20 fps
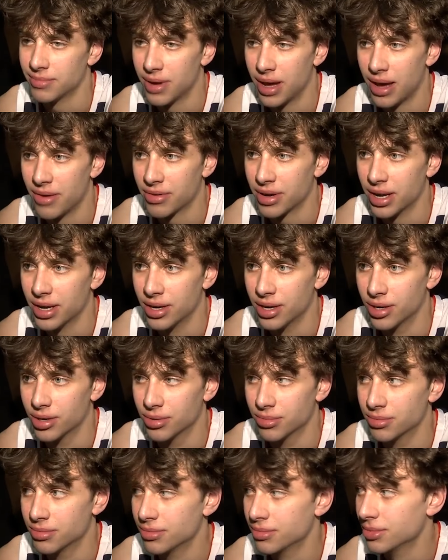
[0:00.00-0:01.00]
I've got
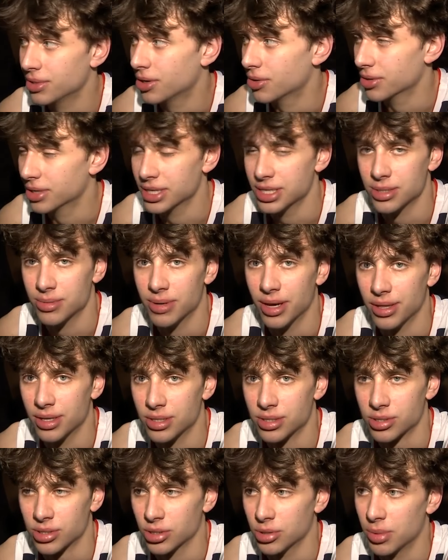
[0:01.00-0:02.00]
no worries about
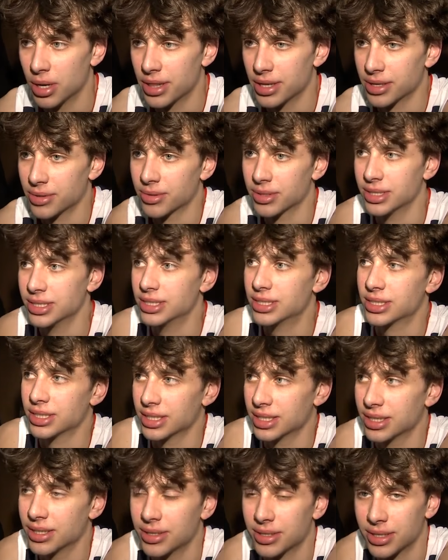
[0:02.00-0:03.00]
this group. I think we're each
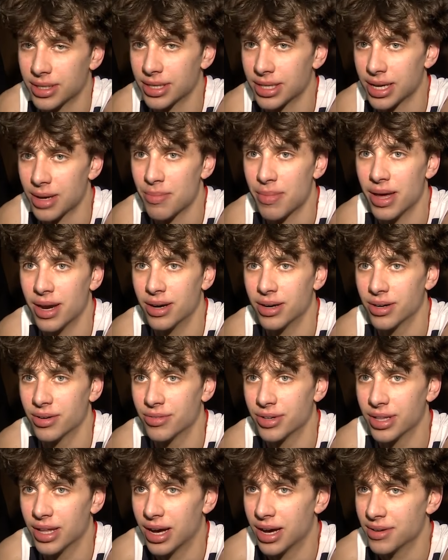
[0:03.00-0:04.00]
going to get better
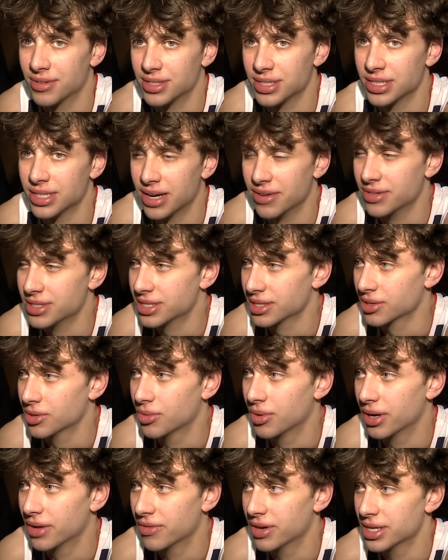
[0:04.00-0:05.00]
over the offseason, every
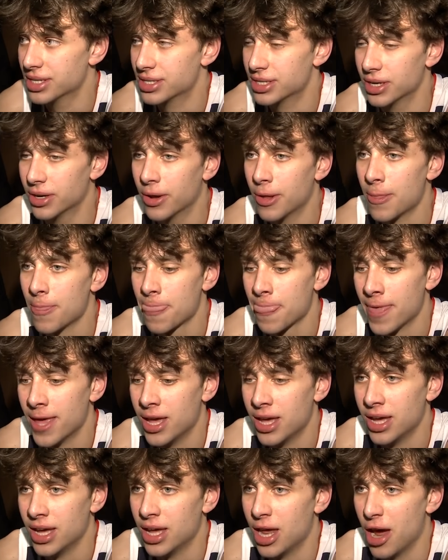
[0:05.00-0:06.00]
single one of us. So
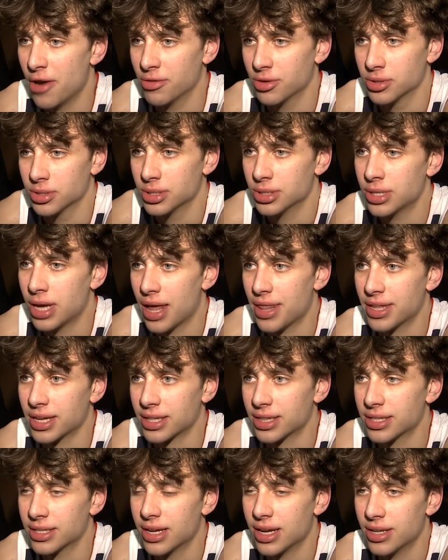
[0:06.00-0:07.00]
everyone, I
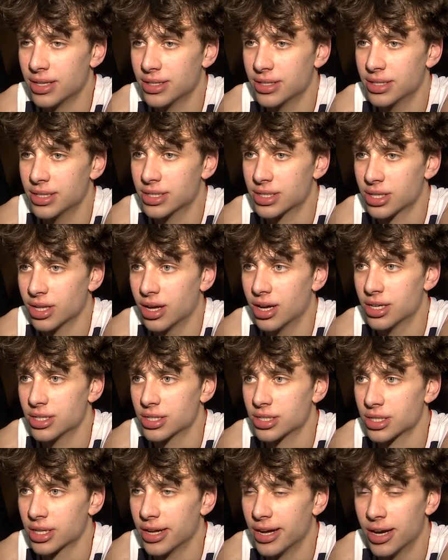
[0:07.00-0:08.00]
think this
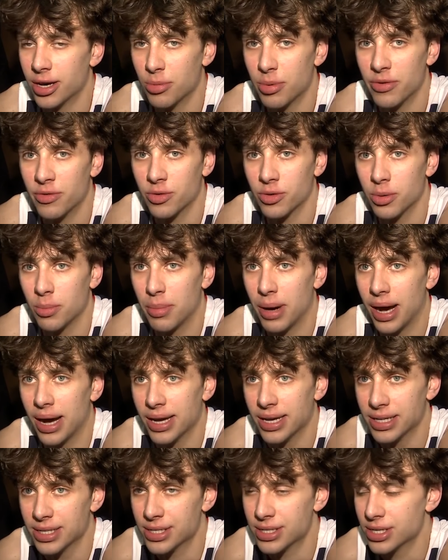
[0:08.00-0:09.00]
loss is going to help everyone
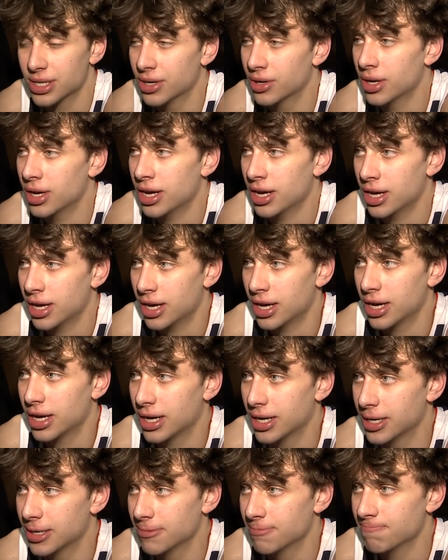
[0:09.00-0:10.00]
buy in. So,
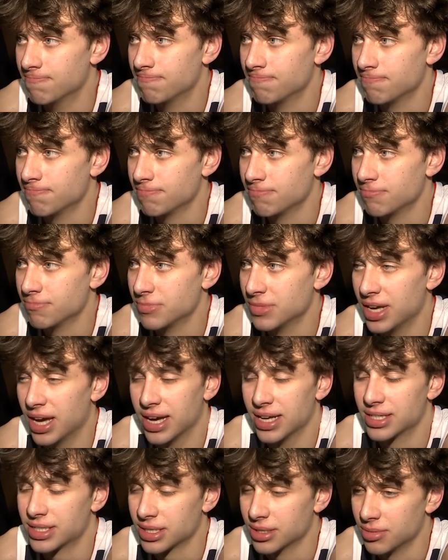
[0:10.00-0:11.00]

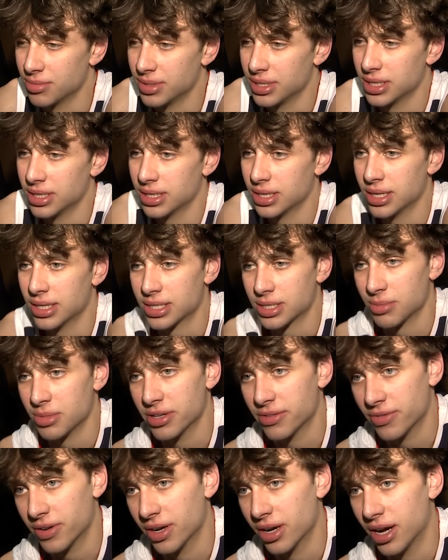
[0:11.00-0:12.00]
it's going to be
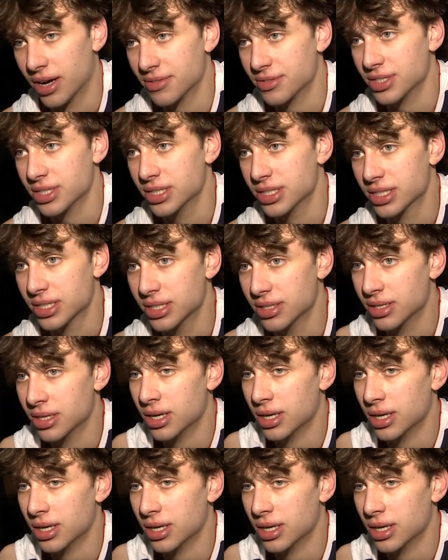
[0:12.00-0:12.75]
a fun offseason.